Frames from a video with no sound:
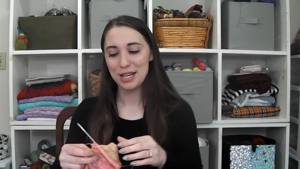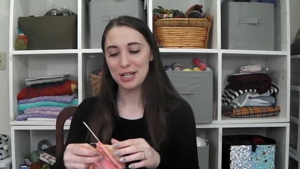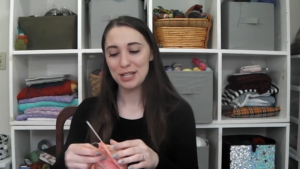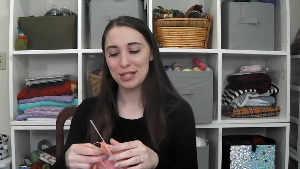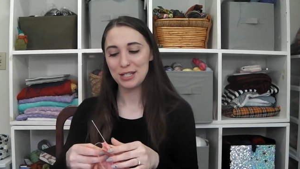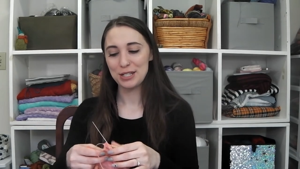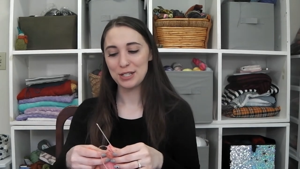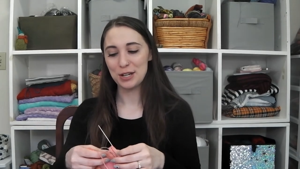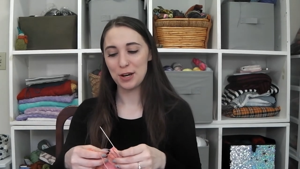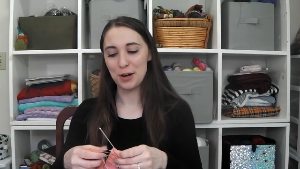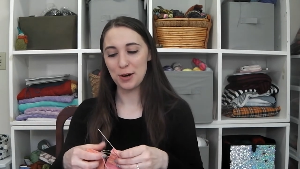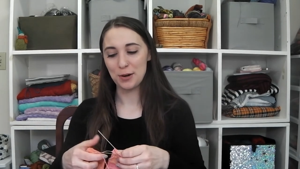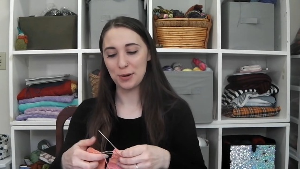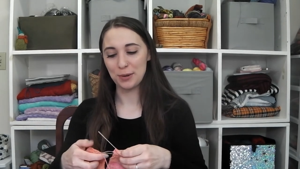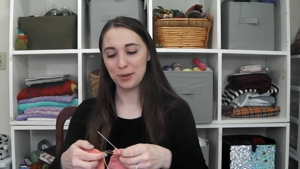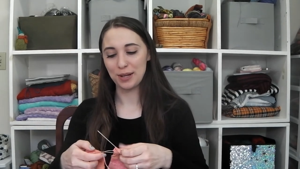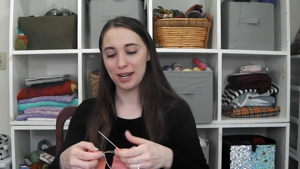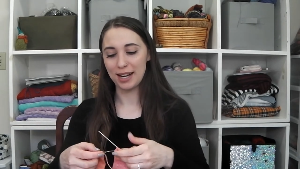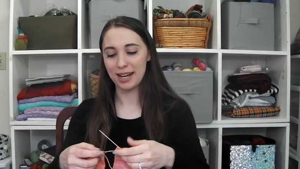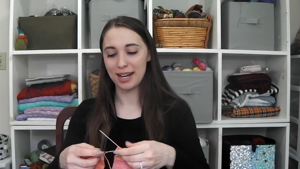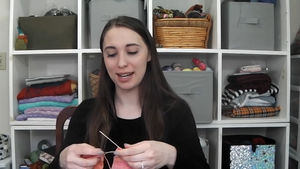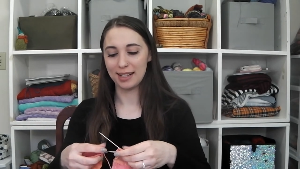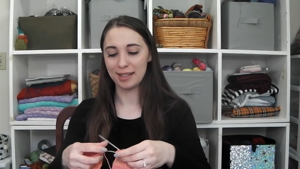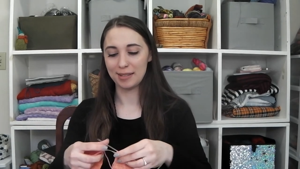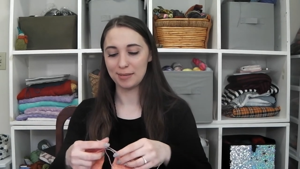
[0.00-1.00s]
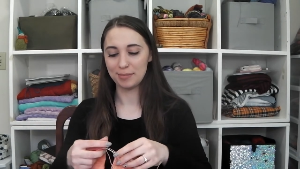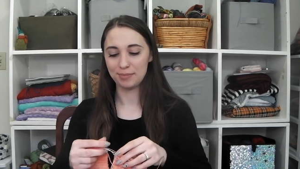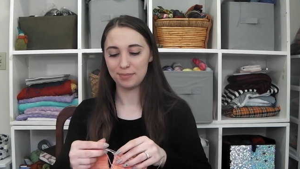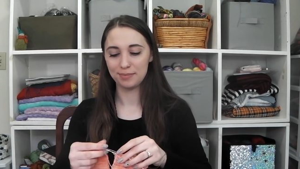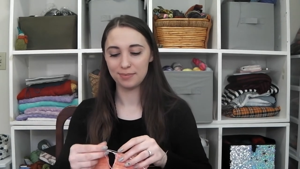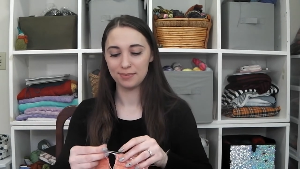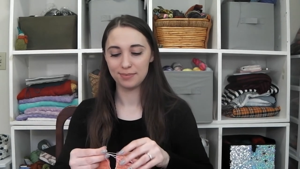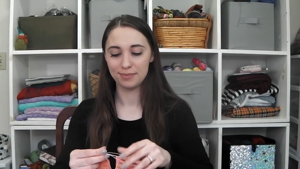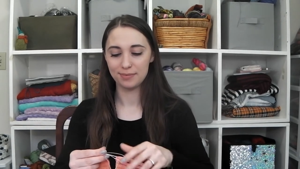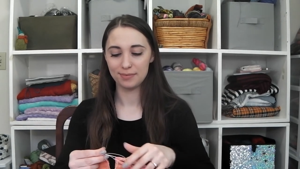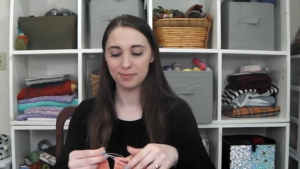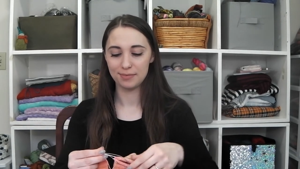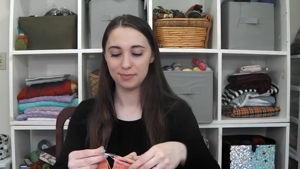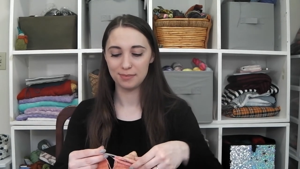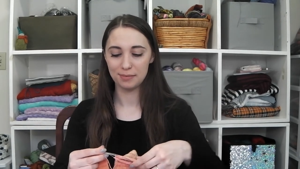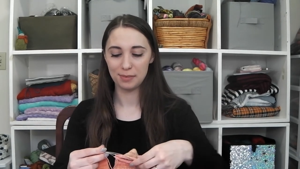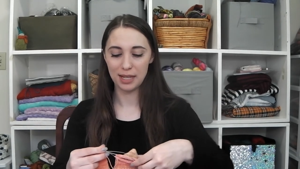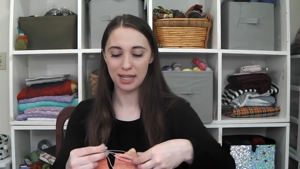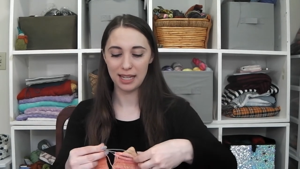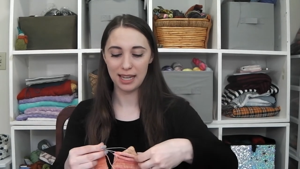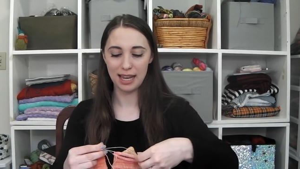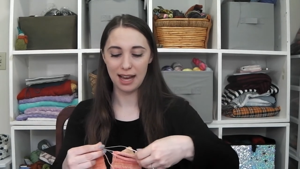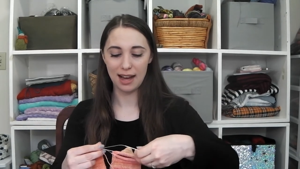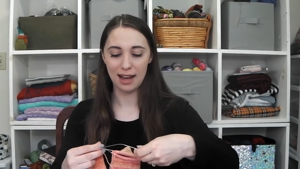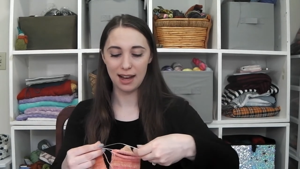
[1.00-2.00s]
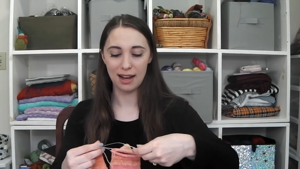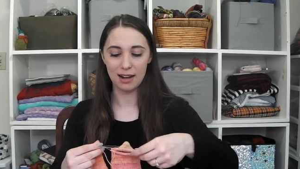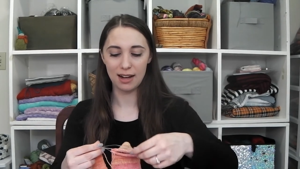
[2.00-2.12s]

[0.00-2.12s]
So, um, but yeah,